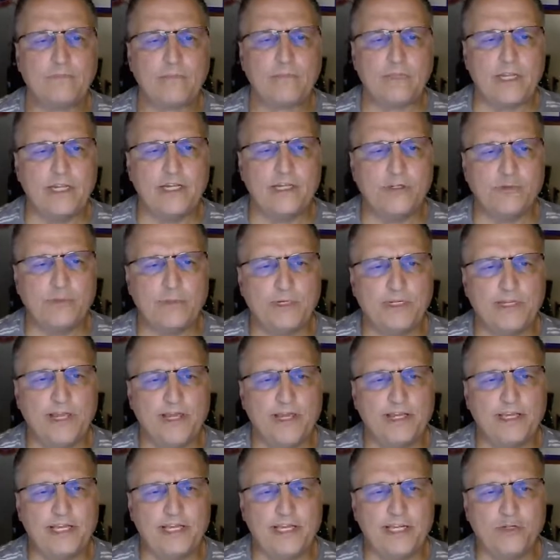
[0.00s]
is we
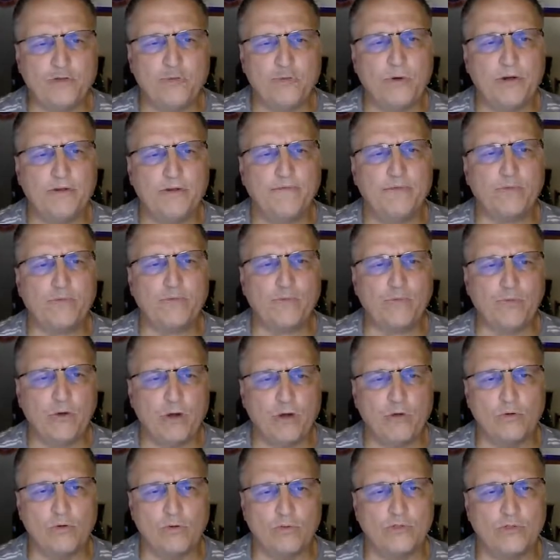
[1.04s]
take each one of the
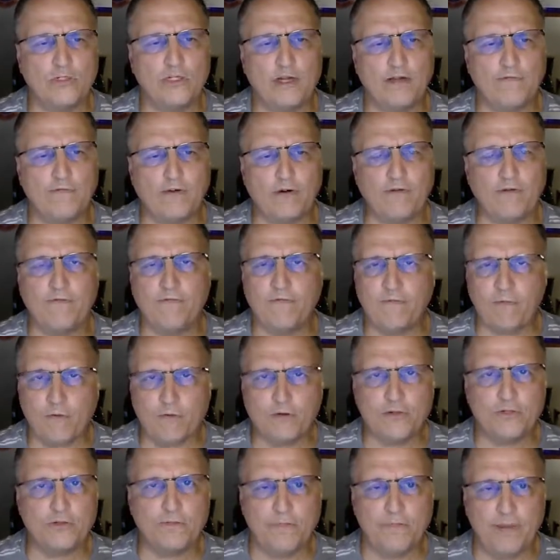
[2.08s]
rows of our
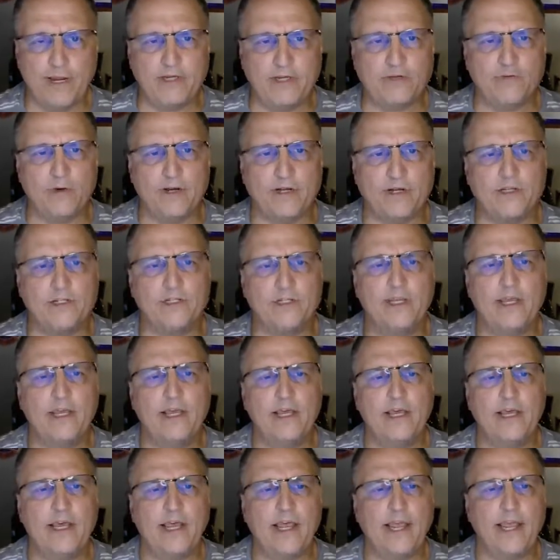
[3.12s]
first matrix
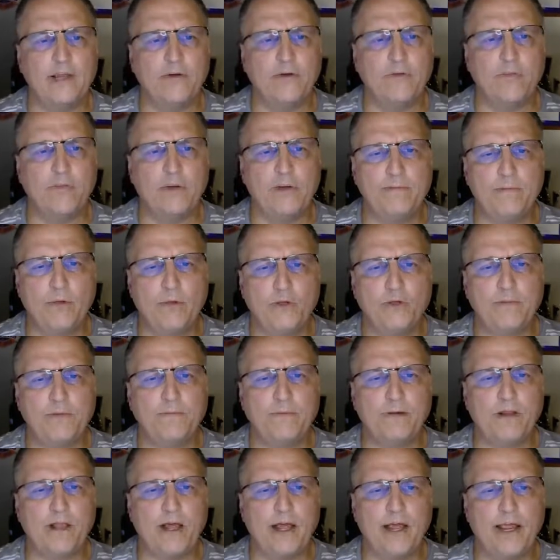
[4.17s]
and we
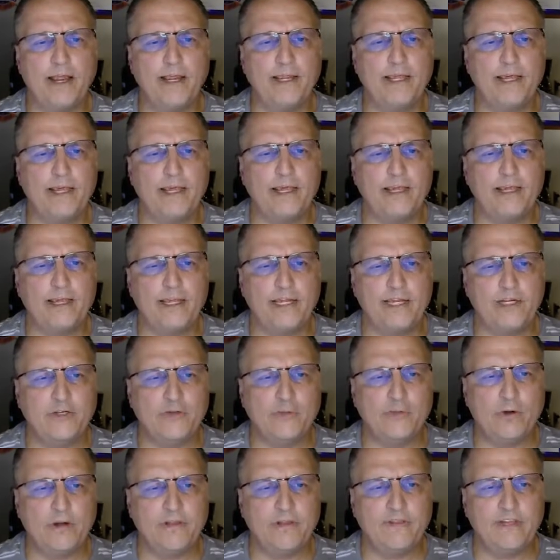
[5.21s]
multiply
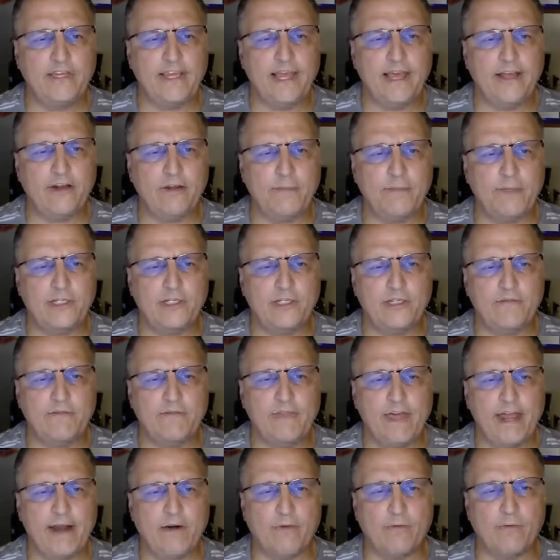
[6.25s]
each one of the elements
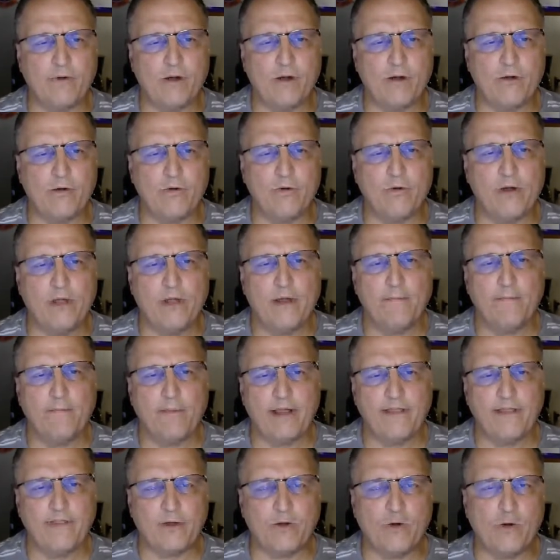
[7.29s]
of that row
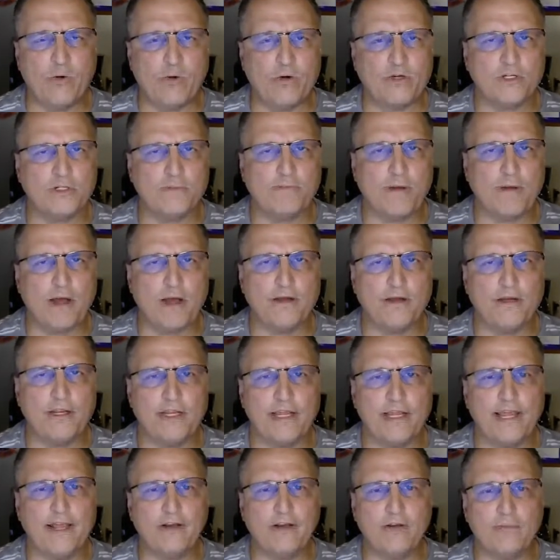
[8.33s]
by the
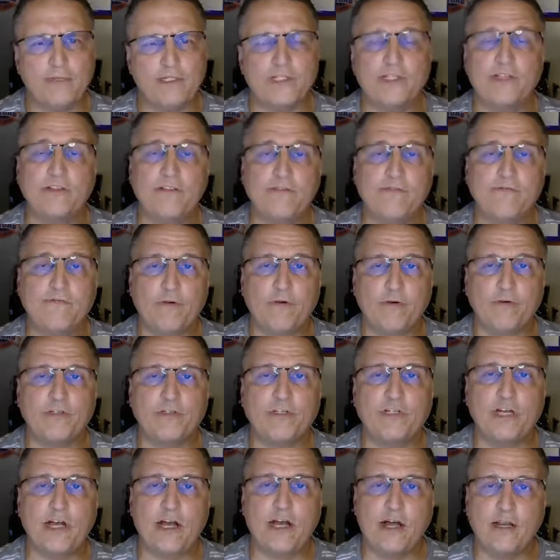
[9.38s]
corresponding elements in the
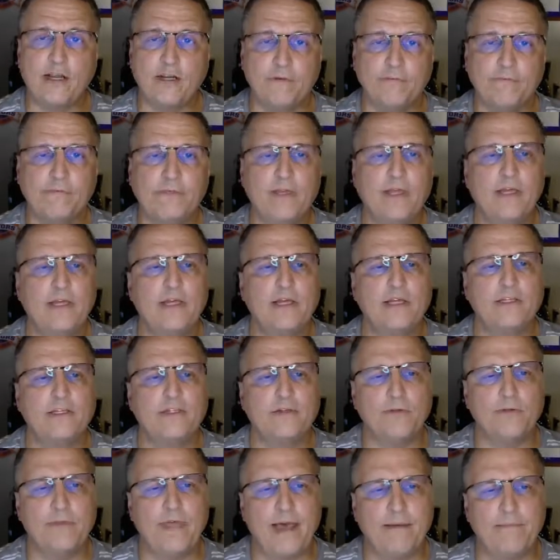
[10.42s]
first column.
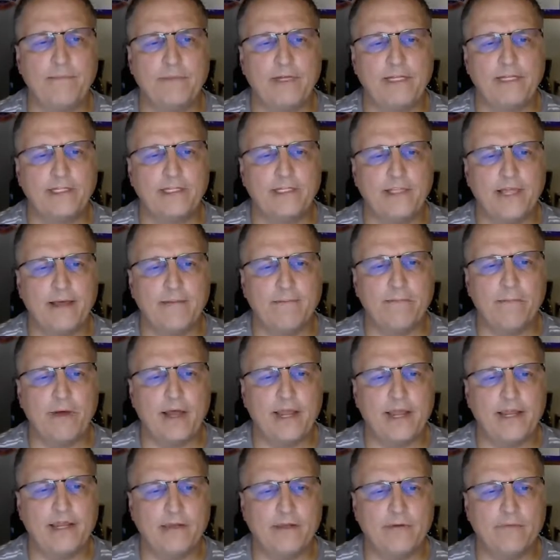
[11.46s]
So that means that
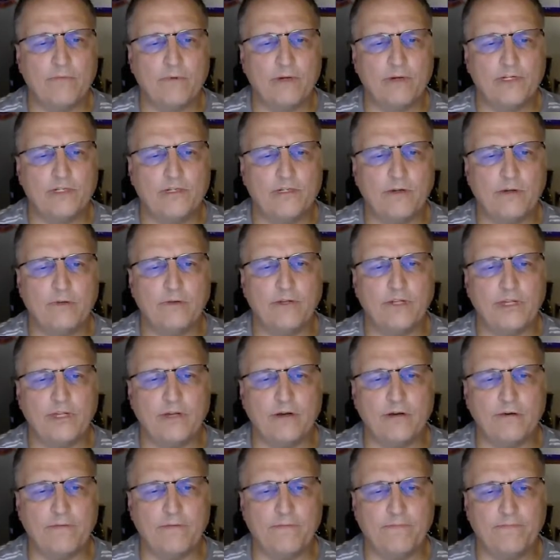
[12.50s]
my result here